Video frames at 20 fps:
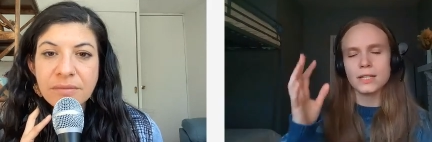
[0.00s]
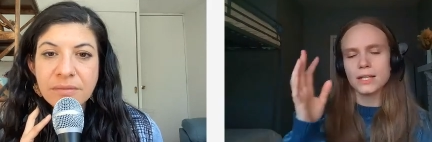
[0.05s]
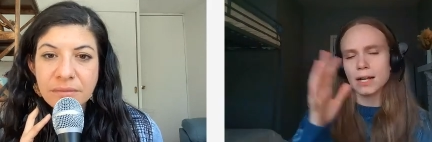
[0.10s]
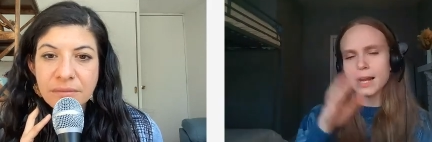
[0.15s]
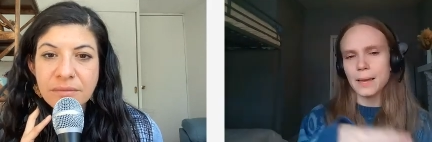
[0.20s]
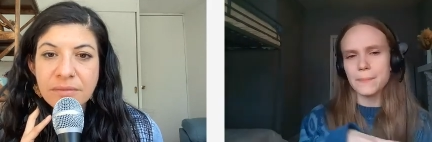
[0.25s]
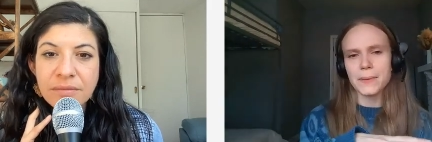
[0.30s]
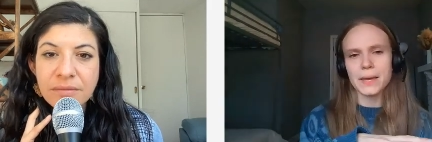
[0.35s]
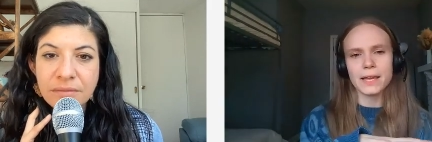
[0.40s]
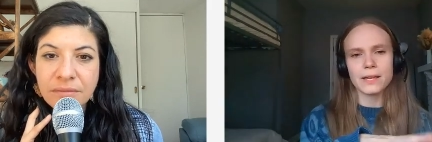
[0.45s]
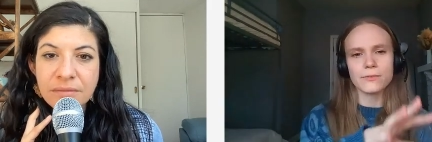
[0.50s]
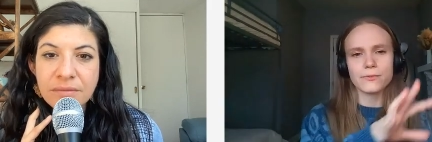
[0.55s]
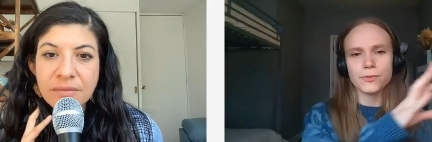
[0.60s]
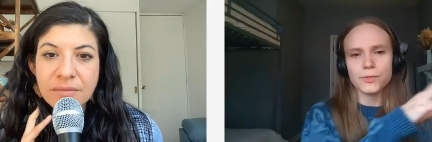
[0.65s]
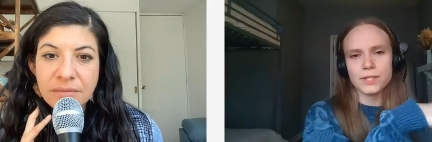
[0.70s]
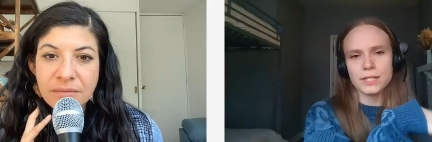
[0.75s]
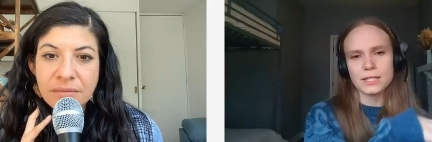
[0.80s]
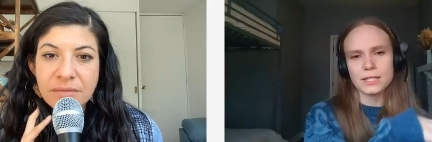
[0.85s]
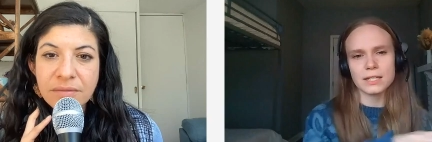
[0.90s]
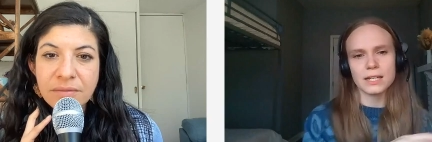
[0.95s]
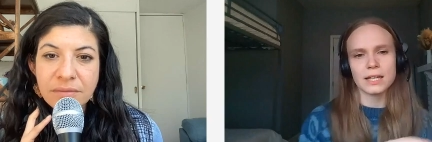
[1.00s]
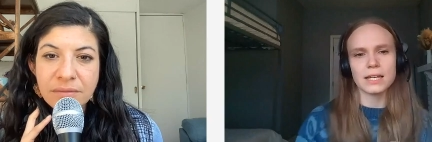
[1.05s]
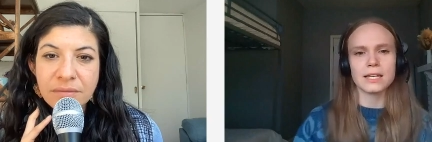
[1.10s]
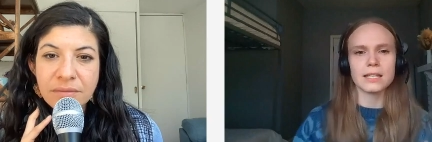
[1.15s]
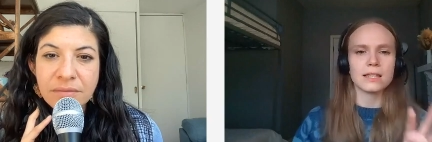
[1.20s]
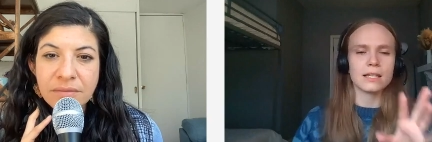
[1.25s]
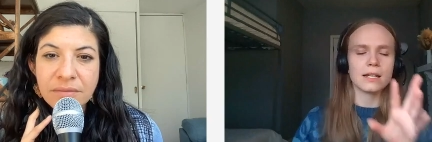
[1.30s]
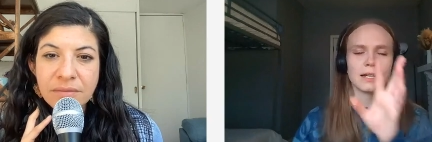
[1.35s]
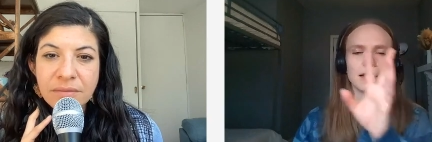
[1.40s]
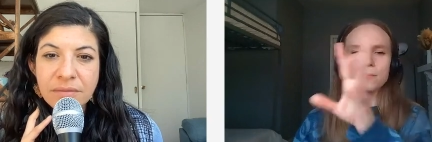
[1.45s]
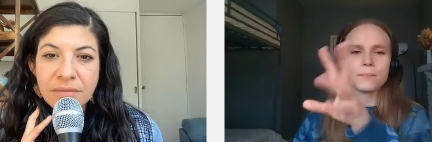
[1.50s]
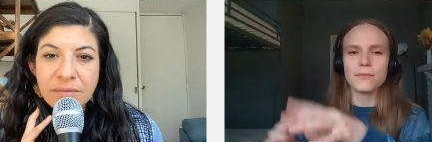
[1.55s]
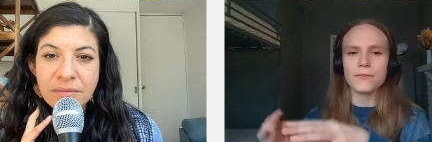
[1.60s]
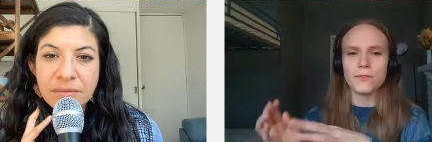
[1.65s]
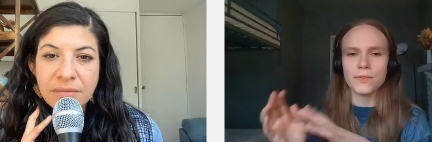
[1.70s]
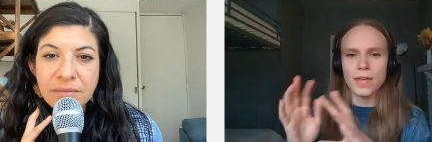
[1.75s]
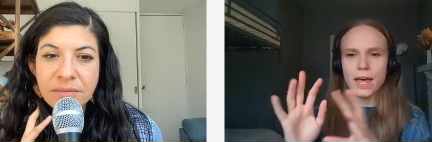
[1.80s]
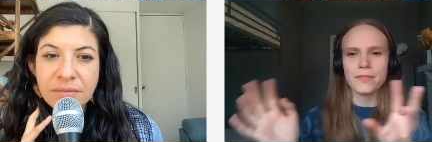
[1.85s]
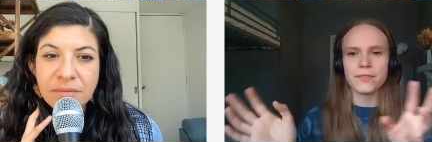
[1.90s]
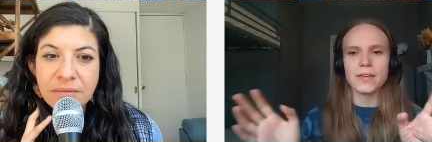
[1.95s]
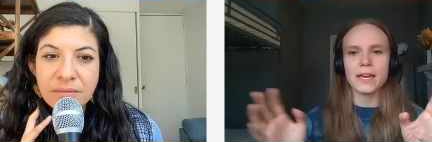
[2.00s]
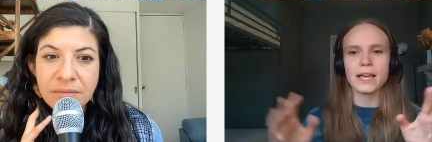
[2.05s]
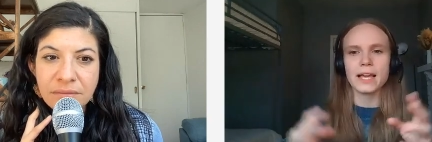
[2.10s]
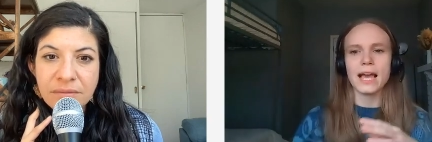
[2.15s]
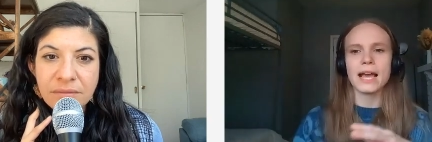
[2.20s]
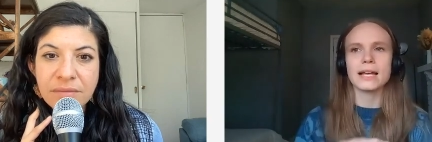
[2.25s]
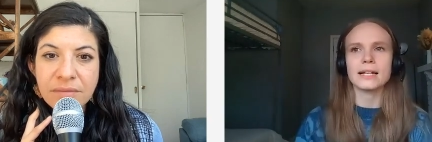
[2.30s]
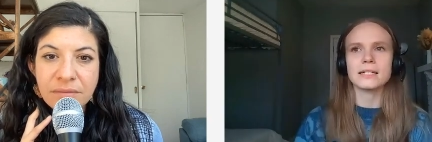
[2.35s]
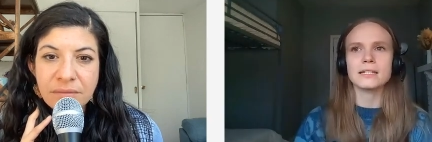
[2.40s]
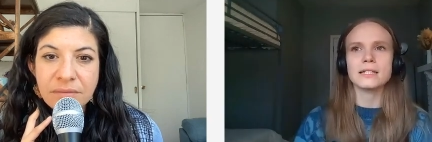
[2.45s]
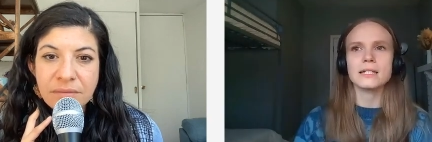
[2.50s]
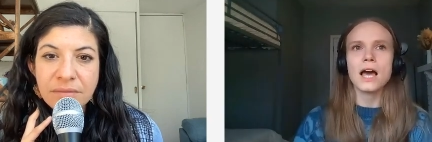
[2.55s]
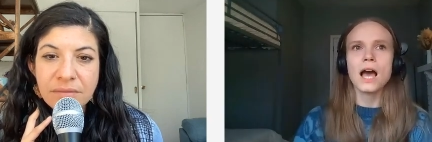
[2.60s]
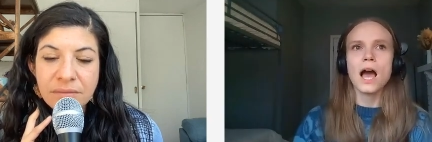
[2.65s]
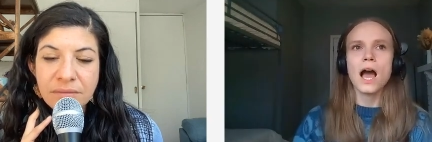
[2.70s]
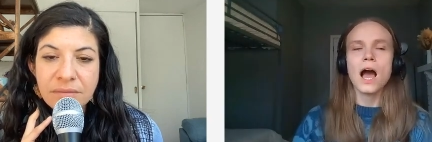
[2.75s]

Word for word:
Speaker 1: and then I paid for this ticket and then he paid for that thing, and